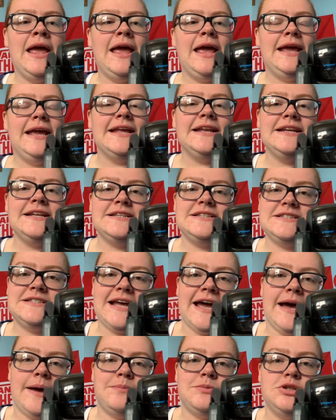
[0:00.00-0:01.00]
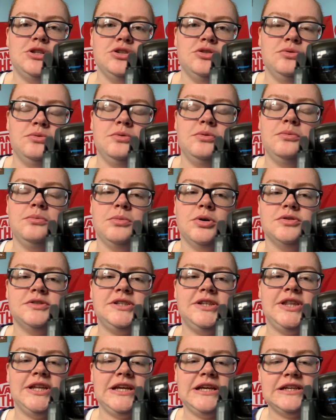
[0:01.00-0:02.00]
he needs his app to do most
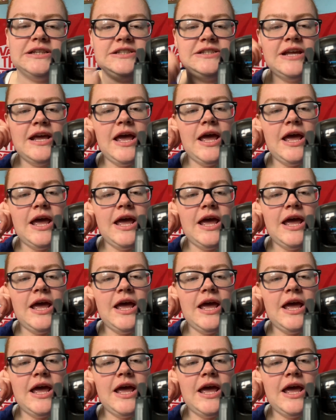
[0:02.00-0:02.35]
things.